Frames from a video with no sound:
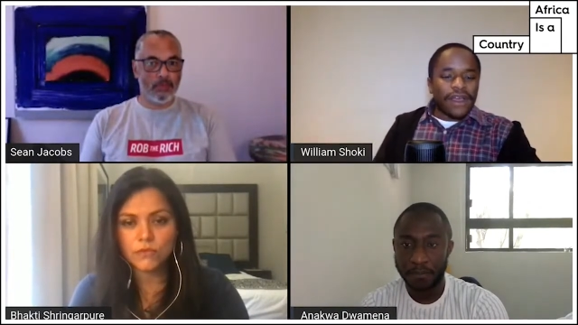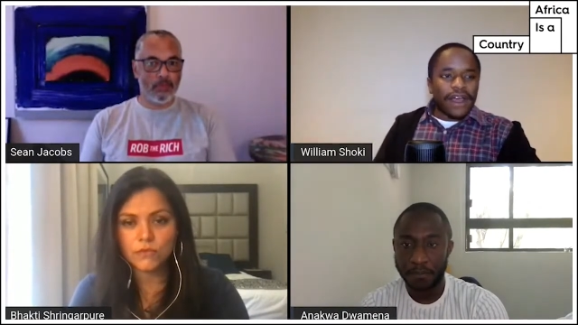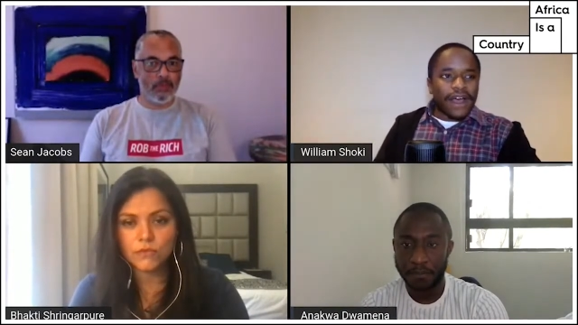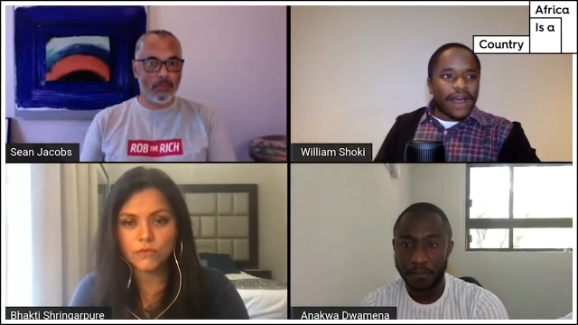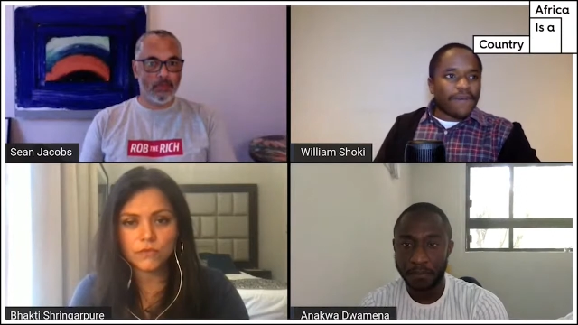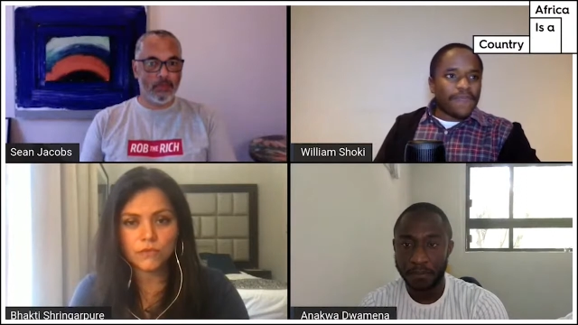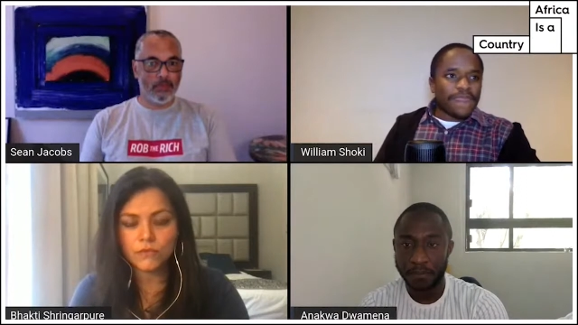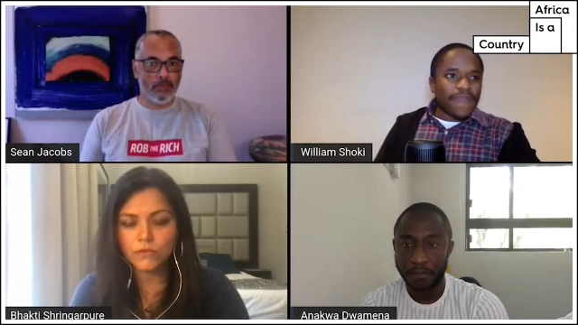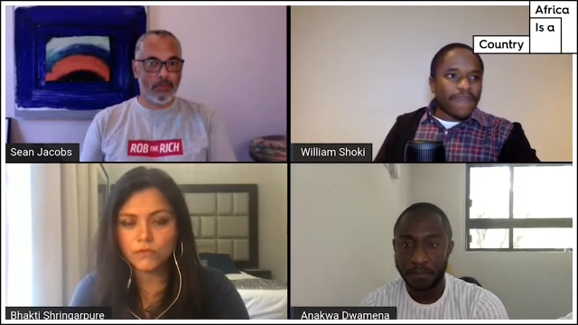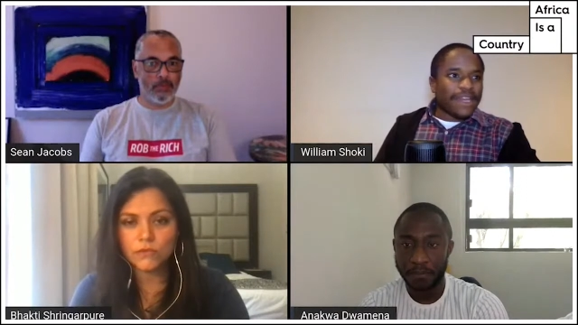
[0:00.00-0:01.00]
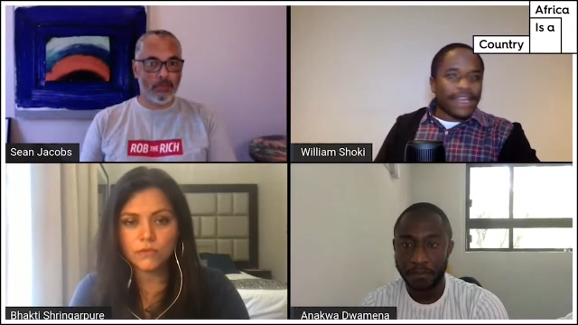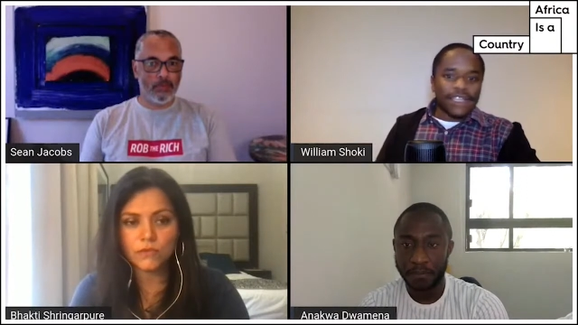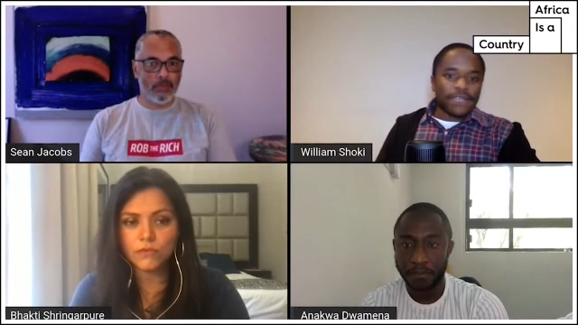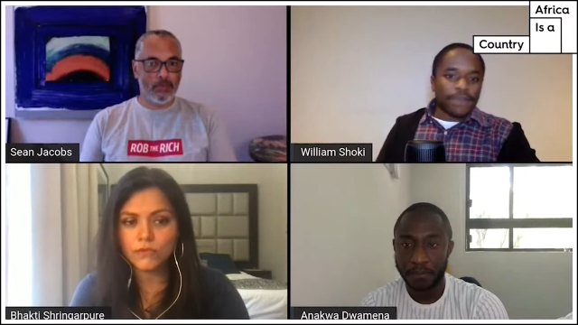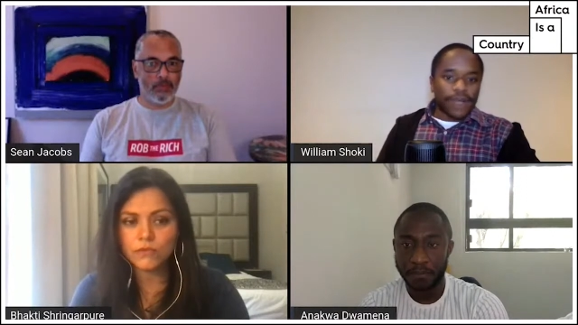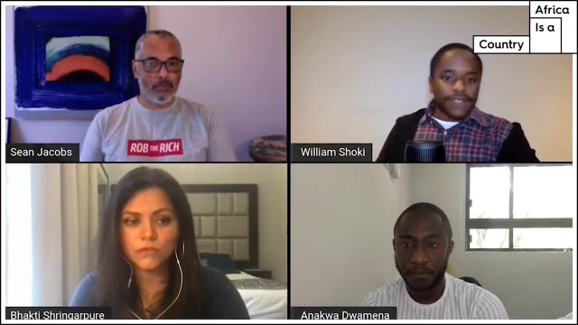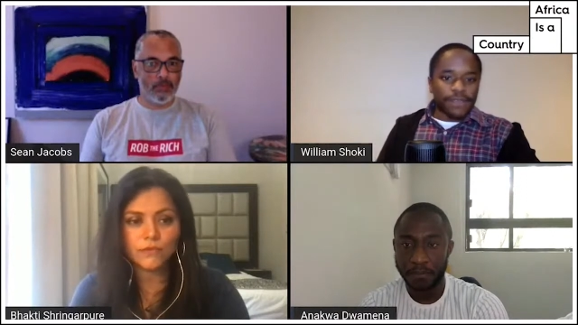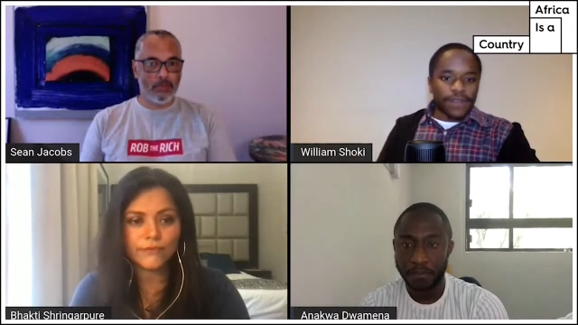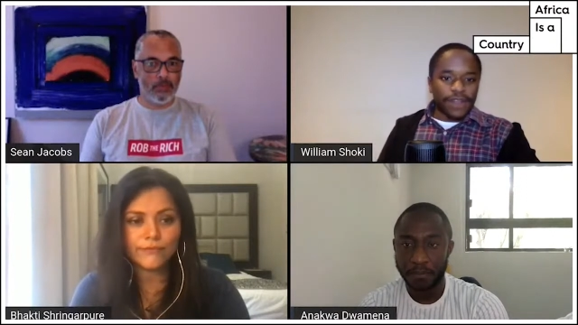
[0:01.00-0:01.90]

Speaker 1: um, I mean, is it possible?